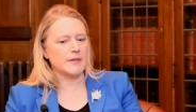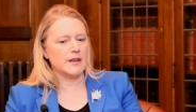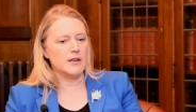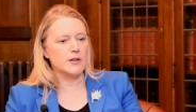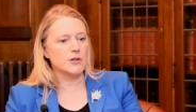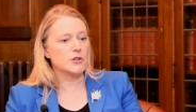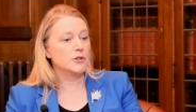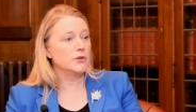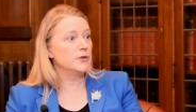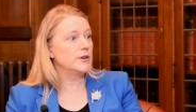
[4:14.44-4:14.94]

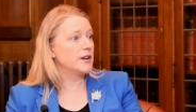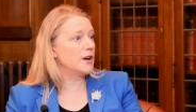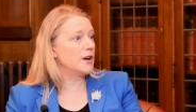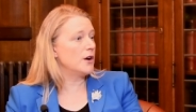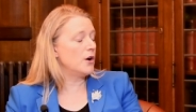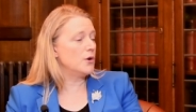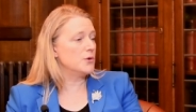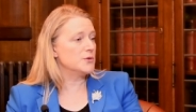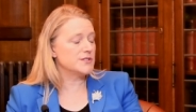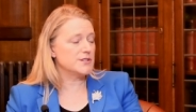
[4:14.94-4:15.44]
including a
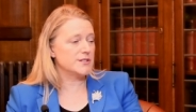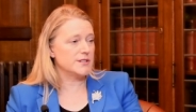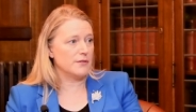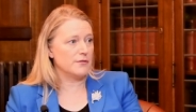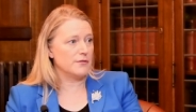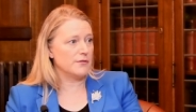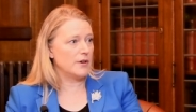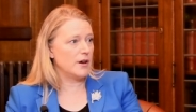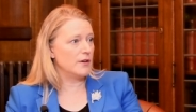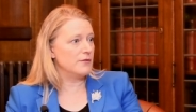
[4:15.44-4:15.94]
host
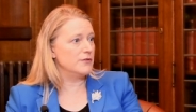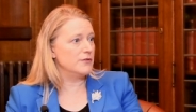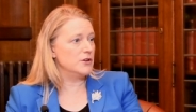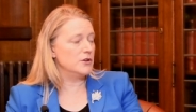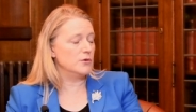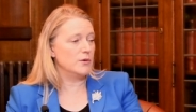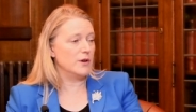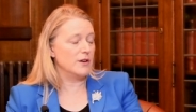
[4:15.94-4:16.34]
of, of new